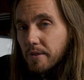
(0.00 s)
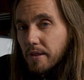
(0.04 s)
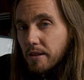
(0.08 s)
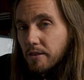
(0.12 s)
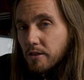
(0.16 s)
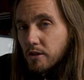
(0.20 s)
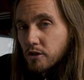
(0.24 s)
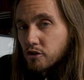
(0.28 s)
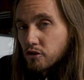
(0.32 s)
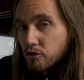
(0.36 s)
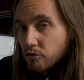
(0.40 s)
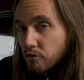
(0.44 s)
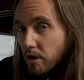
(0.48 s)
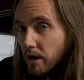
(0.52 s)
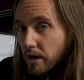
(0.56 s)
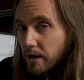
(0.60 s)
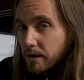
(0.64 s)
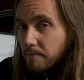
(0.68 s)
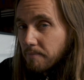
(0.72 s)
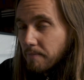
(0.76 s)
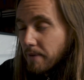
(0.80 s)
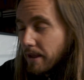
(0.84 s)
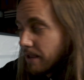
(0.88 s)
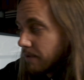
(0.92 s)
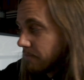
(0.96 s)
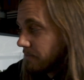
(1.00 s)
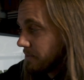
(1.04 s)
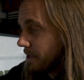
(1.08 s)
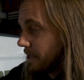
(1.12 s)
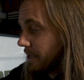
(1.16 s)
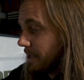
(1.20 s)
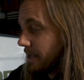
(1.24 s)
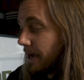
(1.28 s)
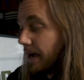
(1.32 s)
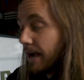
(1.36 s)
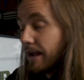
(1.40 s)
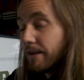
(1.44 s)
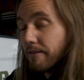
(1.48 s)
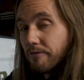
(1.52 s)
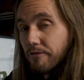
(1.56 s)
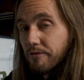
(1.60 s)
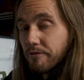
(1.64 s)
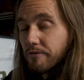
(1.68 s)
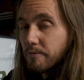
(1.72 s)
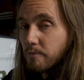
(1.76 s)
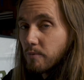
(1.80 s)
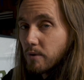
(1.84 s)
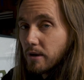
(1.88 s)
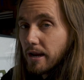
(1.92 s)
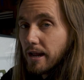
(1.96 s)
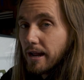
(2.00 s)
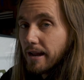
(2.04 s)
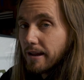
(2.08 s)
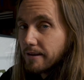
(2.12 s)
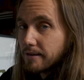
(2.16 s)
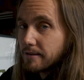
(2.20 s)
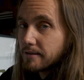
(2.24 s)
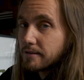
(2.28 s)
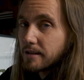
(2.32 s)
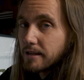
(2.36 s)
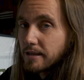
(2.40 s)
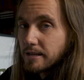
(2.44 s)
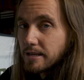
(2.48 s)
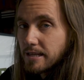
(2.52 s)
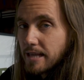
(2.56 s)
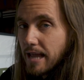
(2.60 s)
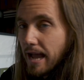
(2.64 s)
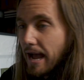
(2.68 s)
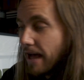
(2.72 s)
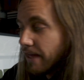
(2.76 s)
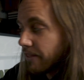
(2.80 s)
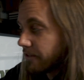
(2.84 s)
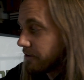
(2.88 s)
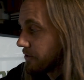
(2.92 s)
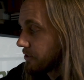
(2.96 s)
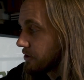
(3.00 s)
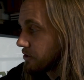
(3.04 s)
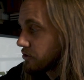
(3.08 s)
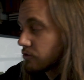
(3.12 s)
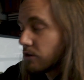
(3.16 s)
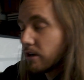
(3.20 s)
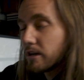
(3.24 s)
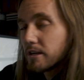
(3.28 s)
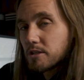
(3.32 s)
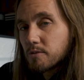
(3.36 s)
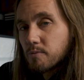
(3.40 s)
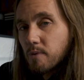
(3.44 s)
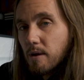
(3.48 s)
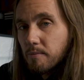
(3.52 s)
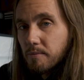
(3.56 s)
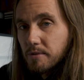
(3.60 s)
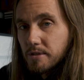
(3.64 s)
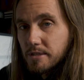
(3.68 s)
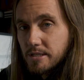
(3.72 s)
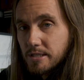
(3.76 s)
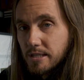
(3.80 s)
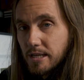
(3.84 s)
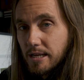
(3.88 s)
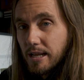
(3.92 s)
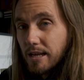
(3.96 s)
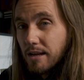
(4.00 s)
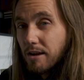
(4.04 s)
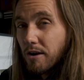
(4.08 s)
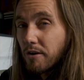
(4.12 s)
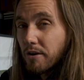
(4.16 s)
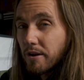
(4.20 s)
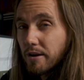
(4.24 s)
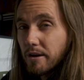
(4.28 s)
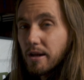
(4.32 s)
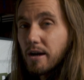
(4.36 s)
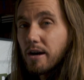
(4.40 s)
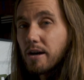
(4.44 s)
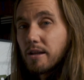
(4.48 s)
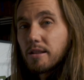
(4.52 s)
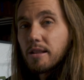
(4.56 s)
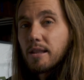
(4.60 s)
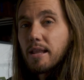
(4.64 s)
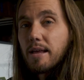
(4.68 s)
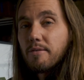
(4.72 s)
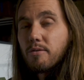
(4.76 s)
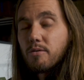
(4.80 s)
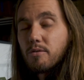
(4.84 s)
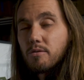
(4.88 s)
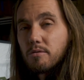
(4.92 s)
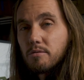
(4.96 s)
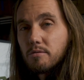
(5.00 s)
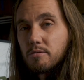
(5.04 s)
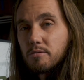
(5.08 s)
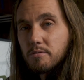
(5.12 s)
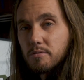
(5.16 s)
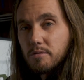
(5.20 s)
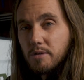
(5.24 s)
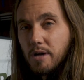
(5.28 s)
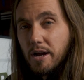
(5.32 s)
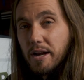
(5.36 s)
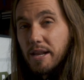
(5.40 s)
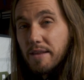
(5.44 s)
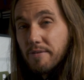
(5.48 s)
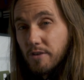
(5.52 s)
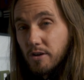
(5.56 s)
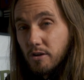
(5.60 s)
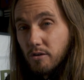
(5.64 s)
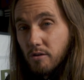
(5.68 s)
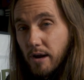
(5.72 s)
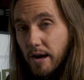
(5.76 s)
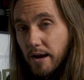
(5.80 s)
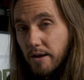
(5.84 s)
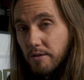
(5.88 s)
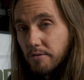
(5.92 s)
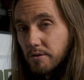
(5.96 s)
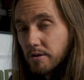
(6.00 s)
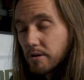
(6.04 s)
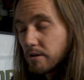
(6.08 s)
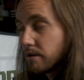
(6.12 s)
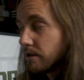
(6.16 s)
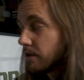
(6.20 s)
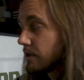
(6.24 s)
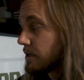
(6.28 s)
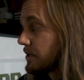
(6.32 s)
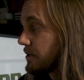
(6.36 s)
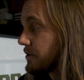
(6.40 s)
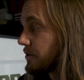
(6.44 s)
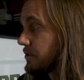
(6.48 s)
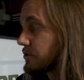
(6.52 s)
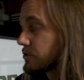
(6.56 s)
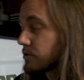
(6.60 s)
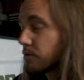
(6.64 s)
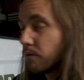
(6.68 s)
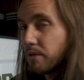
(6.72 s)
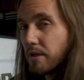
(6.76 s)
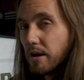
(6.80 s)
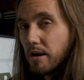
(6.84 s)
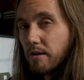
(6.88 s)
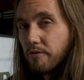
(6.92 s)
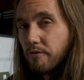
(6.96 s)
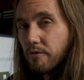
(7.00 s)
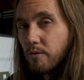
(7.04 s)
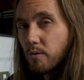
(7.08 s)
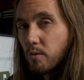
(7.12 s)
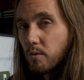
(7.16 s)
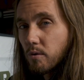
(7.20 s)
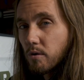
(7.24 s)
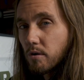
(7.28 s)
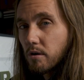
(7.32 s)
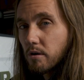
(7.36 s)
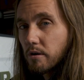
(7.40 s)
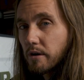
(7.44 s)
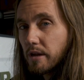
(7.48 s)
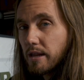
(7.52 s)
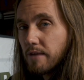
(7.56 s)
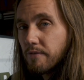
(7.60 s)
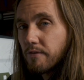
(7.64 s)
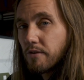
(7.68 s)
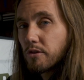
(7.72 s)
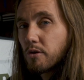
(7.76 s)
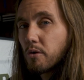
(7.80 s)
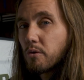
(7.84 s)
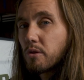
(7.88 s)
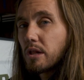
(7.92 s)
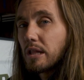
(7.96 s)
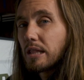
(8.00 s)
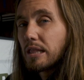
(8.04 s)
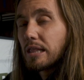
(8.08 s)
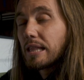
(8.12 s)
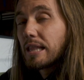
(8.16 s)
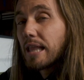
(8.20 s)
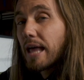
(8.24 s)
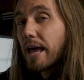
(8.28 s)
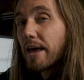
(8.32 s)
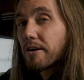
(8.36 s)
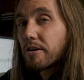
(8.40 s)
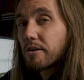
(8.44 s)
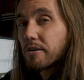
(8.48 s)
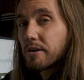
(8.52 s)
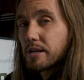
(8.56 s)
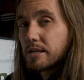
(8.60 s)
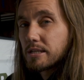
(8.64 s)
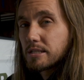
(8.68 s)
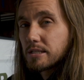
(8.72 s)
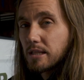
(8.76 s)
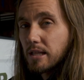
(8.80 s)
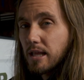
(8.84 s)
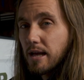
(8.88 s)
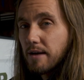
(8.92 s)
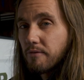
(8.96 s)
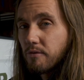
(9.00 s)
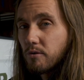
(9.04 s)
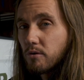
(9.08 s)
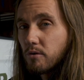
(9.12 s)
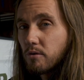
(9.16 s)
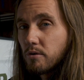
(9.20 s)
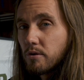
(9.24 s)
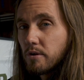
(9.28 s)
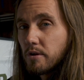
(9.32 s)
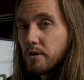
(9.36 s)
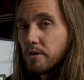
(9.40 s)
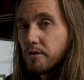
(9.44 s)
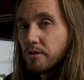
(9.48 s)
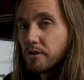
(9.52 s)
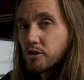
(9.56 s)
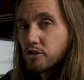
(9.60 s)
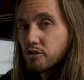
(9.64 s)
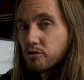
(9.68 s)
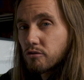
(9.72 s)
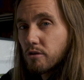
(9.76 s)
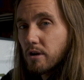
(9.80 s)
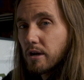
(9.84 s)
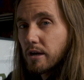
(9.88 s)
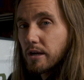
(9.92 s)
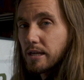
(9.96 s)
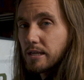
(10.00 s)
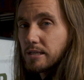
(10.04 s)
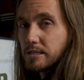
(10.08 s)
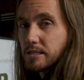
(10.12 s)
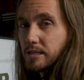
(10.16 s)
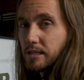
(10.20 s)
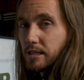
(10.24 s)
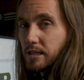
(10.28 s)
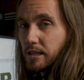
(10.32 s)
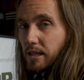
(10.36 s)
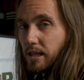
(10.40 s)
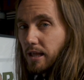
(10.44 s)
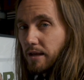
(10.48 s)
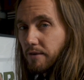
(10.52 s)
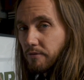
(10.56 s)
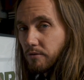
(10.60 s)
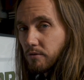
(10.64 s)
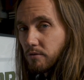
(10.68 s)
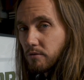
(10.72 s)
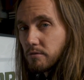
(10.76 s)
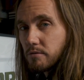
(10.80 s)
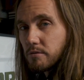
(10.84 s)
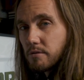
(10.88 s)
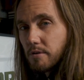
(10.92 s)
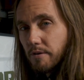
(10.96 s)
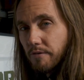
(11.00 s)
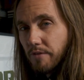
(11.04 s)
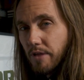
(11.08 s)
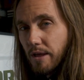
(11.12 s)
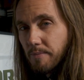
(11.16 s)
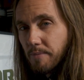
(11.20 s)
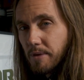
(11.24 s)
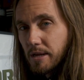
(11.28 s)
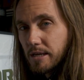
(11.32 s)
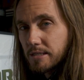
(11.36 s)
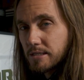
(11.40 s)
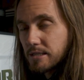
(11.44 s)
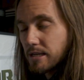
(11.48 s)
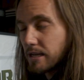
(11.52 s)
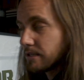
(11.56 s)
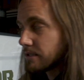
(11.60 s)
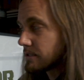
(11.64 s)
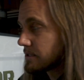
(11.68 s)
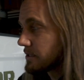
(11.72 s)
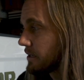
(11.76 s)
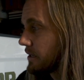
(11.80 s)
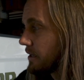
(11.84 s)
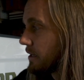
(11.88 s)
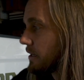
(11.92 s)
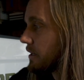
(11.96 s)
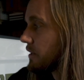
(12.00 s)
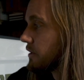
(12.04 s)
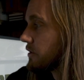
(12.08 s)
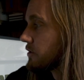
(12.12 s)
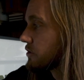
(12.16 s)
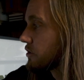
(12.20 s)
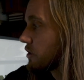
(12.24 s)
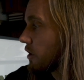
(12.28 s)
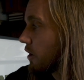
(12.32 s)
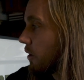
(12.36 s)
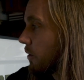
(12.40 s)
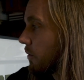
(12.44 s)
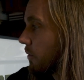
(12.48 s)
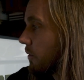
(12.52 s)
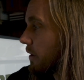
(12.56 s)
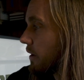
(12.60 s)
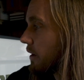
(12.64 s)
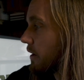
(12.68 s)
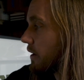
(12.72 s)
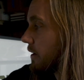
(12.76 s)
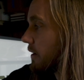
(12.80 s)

the truck may be, from what I can gather, the truck is probably sitting on an uneven ground. So therefore, even though the letter is level, the truck isn't level, if that makes sense. So